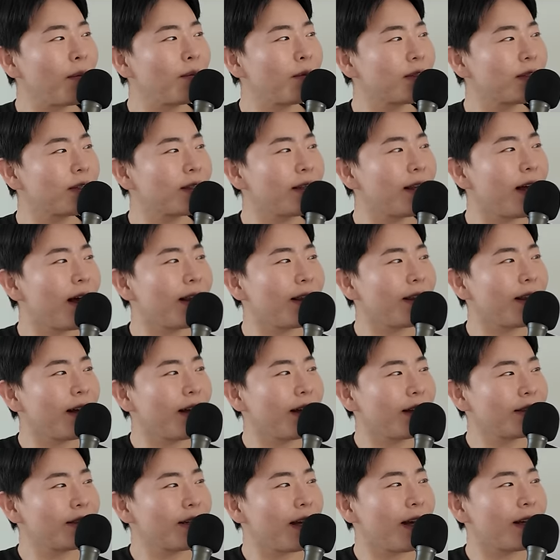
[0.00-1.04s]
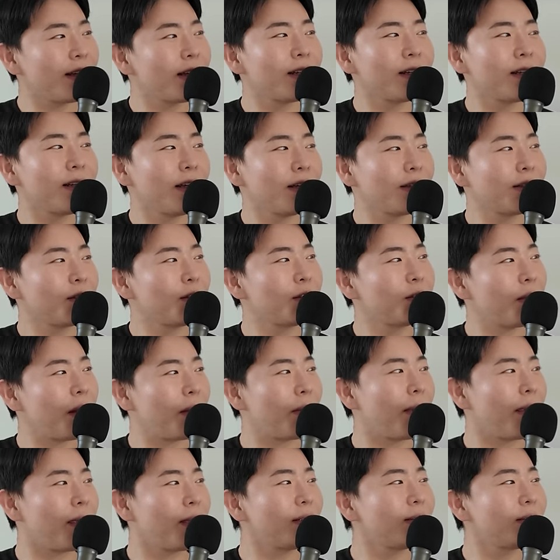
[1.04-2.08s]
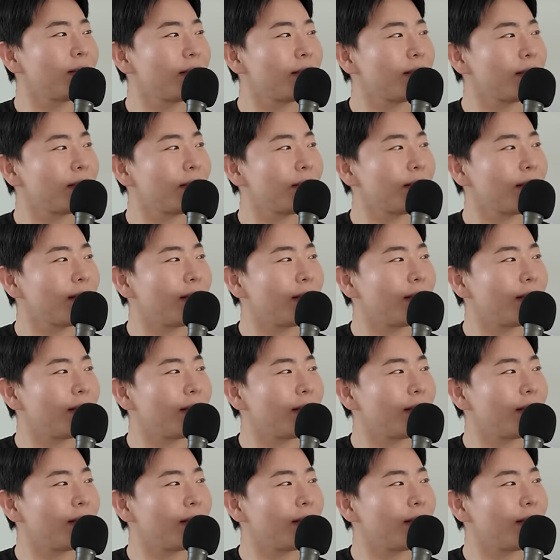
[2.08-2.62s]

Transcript: I'm just glad that I didn't listen to my parents.